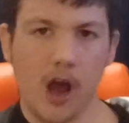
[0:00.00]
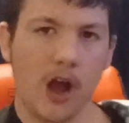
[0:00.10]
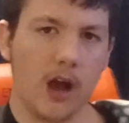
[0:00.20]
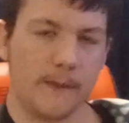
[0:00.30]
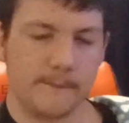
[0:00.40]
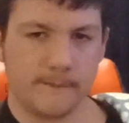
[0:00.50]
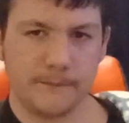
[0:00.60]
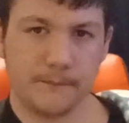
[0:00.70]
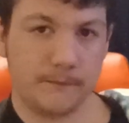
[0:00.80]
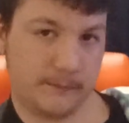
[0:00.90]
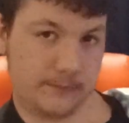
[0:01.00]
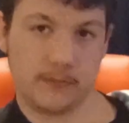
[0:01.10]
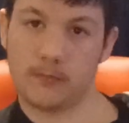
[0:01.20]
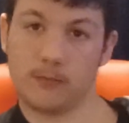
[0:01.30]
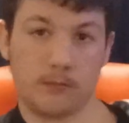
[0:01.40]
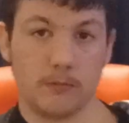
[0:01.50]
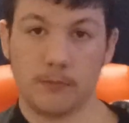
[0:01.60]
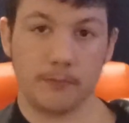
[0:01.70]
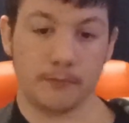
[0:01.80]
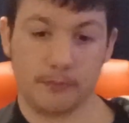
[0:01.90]
Um
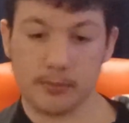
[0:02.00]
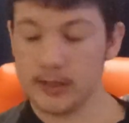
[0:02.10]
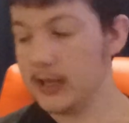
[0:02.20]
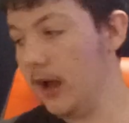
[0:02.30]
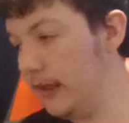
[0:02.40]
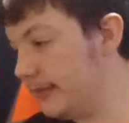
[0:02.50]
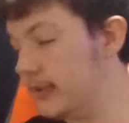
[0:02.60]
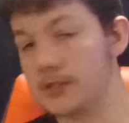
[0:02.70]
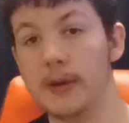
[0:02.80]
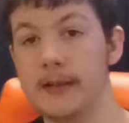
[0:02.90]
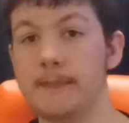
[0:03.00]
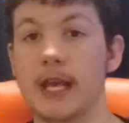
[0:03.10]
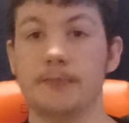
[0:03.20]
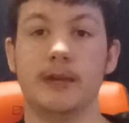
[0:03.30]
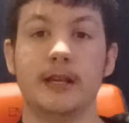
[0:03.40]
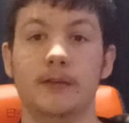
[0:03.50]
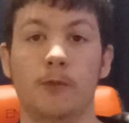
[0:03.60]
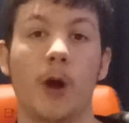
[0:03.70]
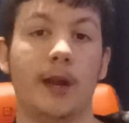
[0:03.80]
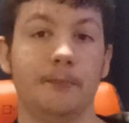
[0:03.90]
but yeah, this might make me want